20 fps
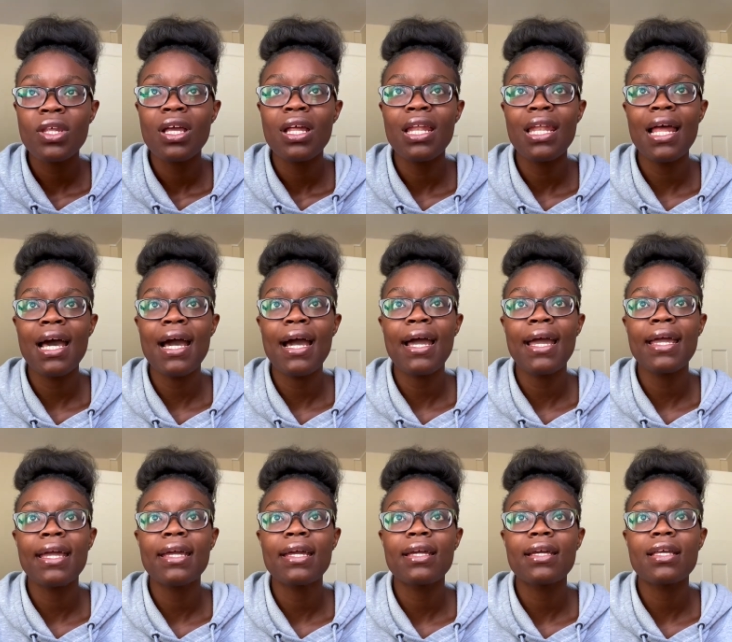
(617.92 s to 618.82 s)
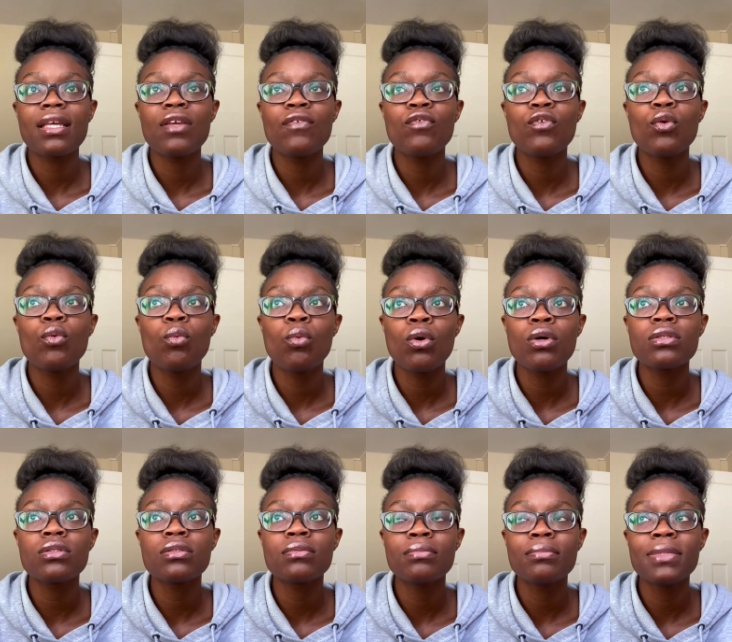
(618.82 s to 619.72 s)
Like, if you
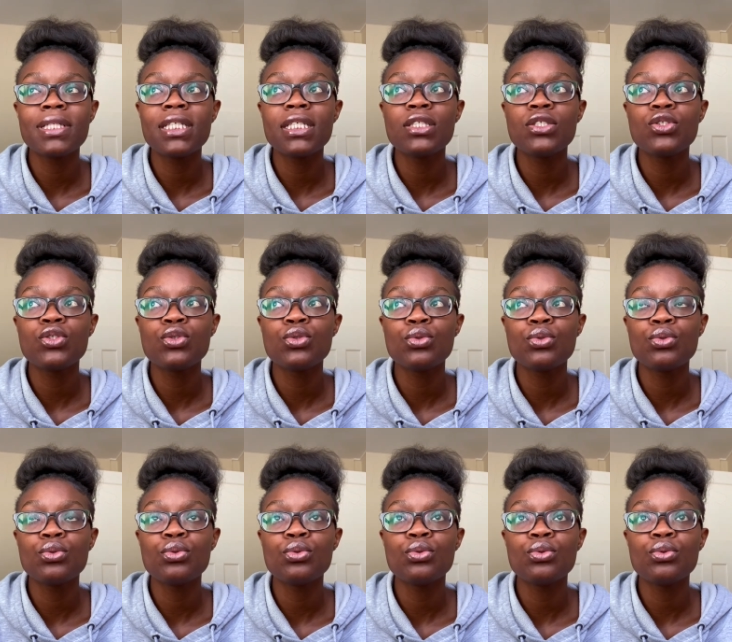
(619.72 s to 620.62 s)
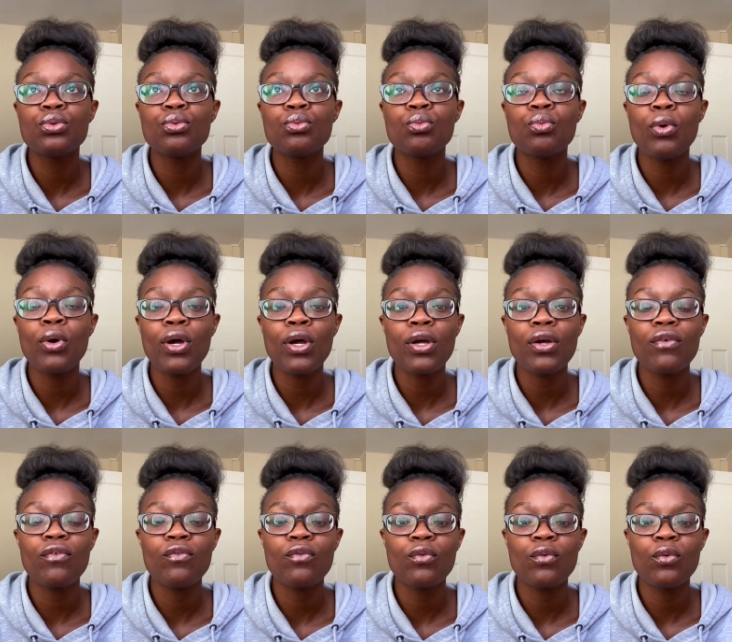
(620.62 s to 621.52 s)
want me to
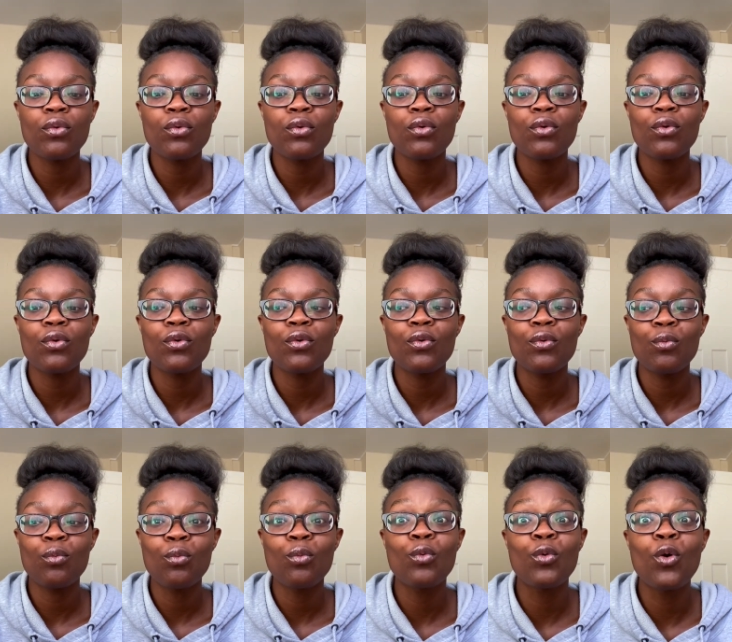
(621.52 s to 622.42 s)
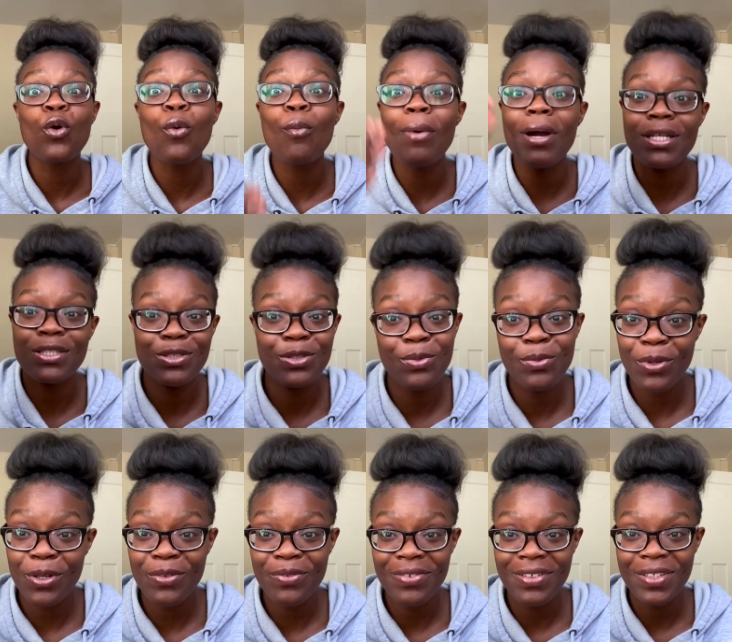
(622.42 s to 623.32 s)
go back to the
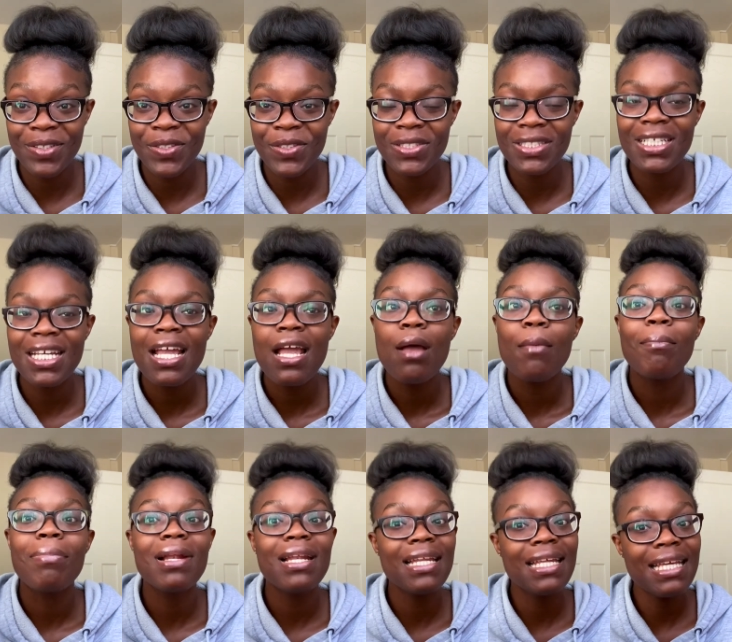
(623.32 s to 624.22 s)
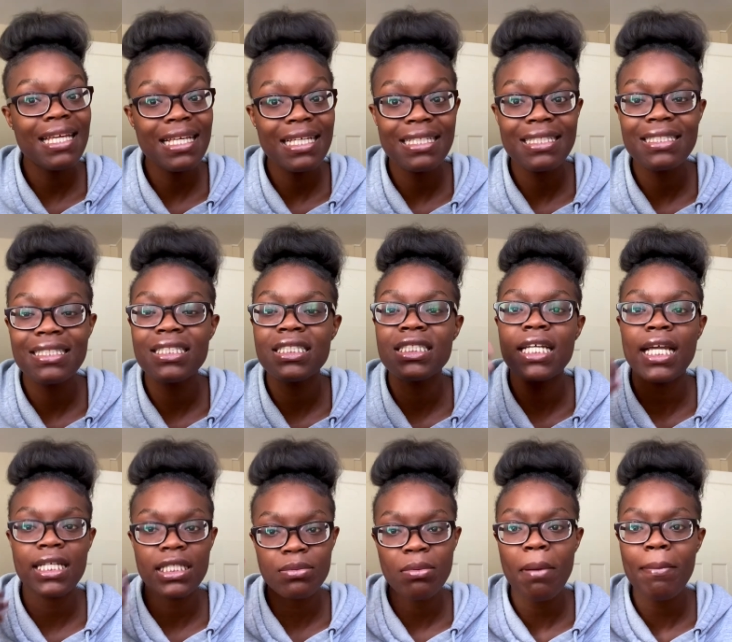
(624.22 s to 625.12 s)
work field, please
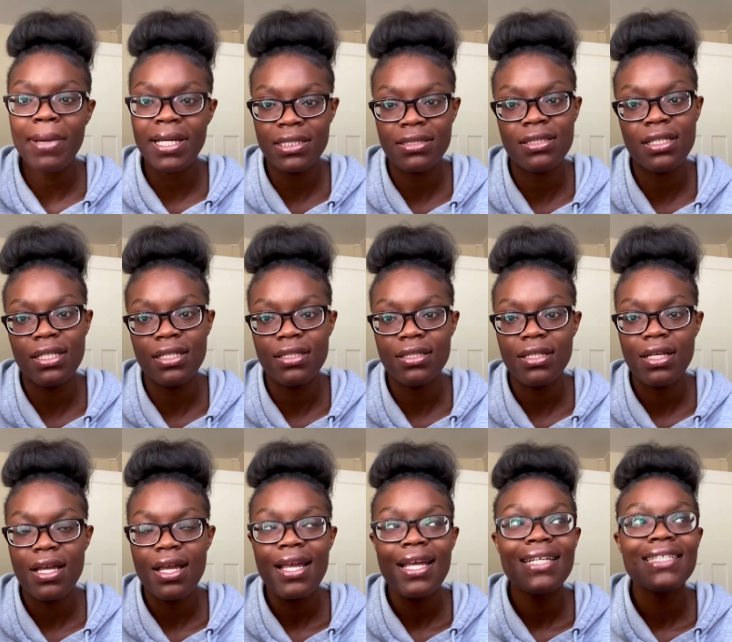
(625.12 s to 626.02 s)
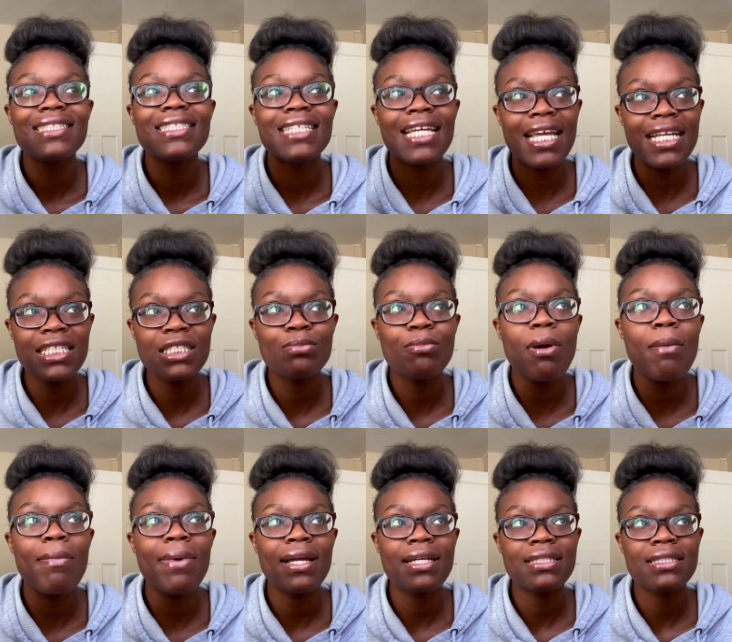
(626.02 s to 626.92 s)
change my mindset. Change my
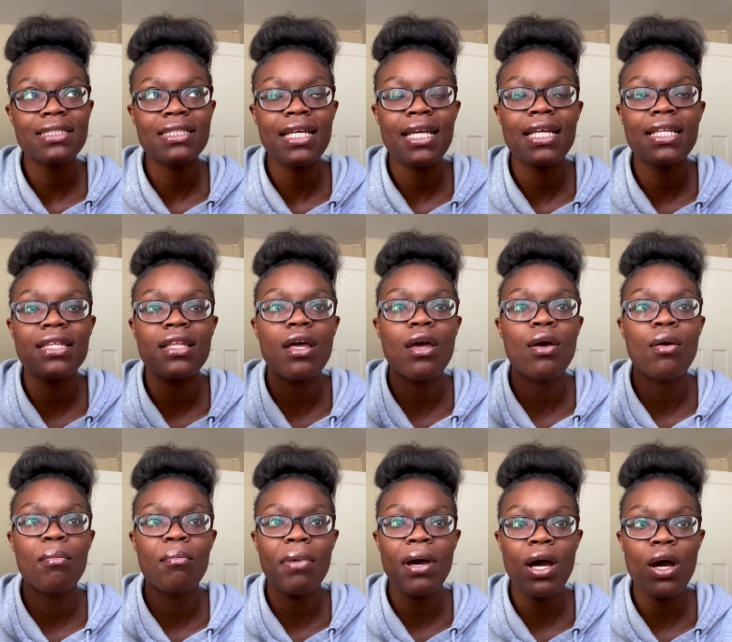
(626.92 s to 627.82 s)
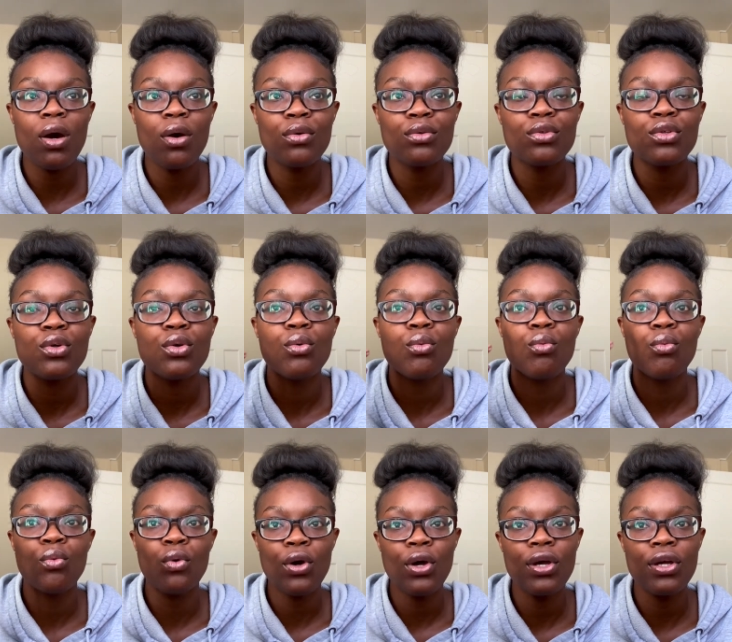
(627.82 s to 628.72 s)
mindset about
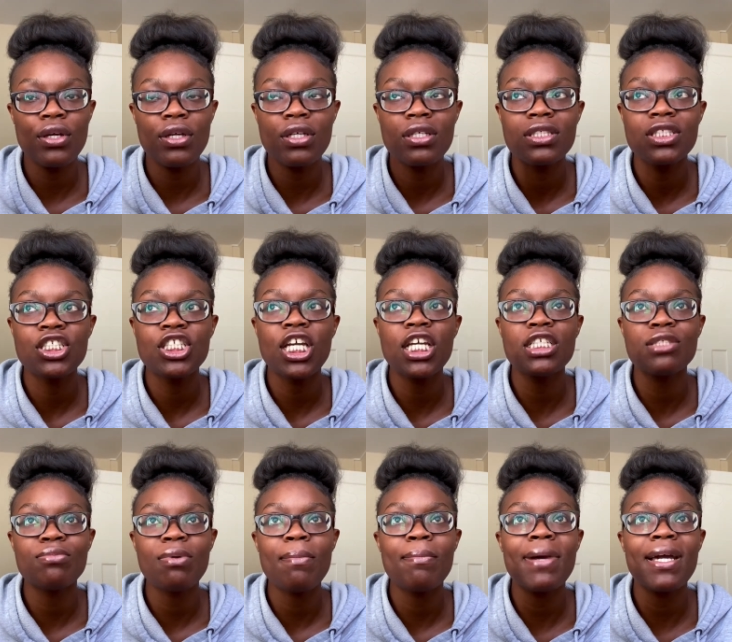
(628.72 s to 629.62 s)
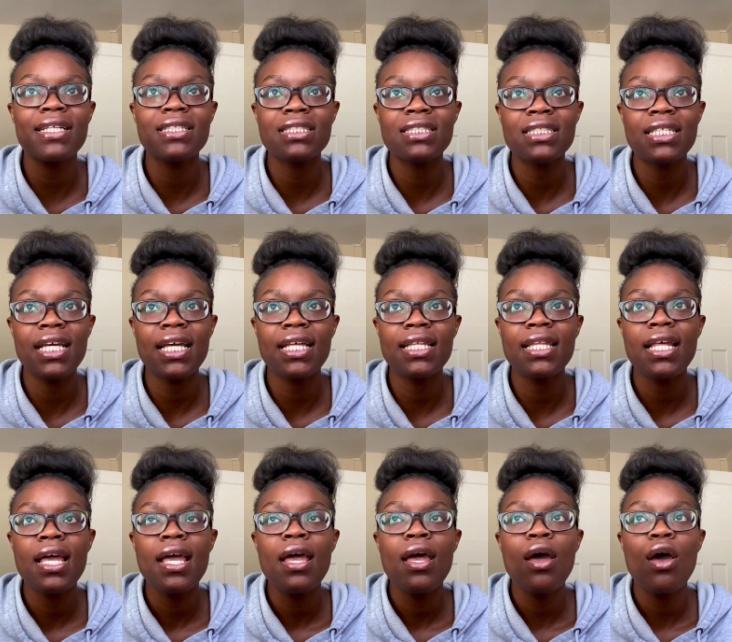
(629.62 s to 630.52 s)
work. Change my mindset
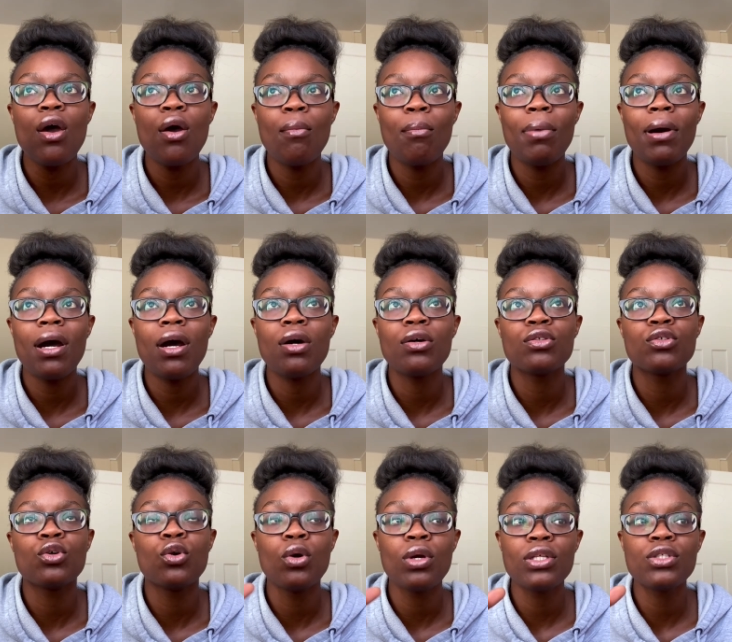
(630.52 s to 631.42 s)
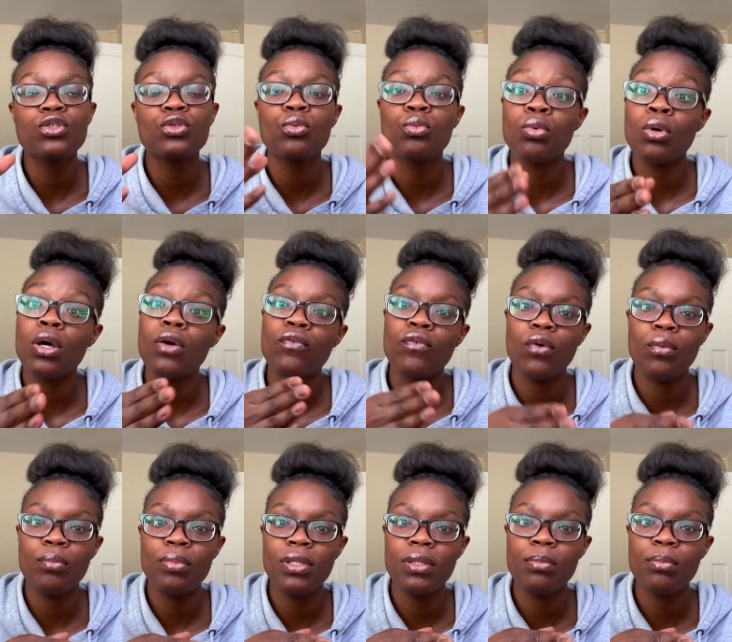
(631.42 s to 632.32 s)
about going to work for
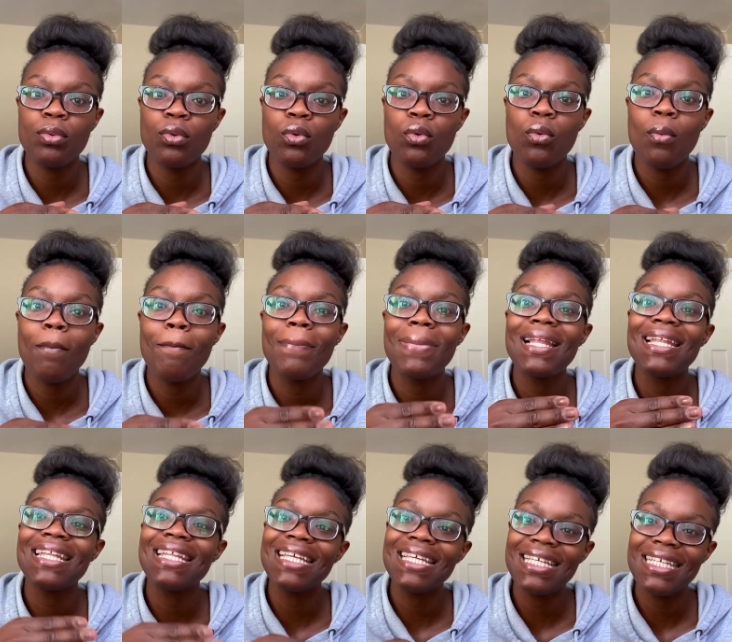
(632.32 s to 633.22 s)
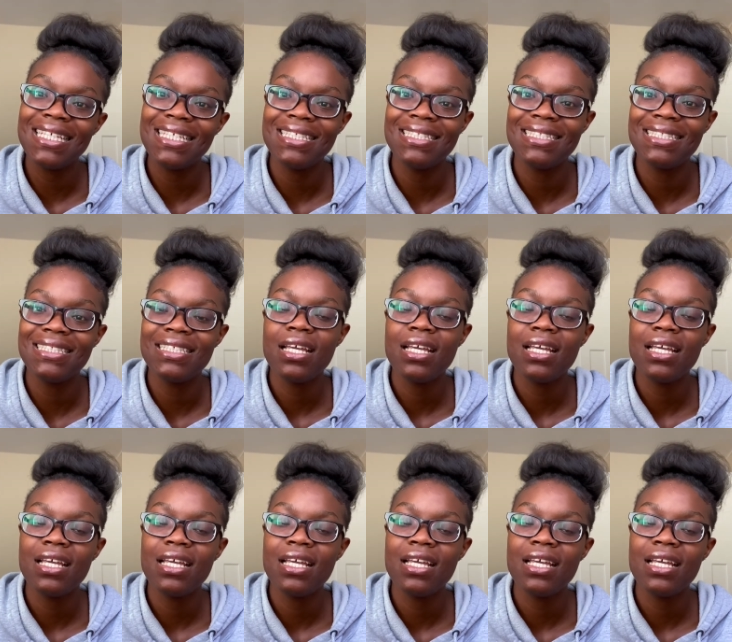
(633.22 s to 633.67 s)
people, please.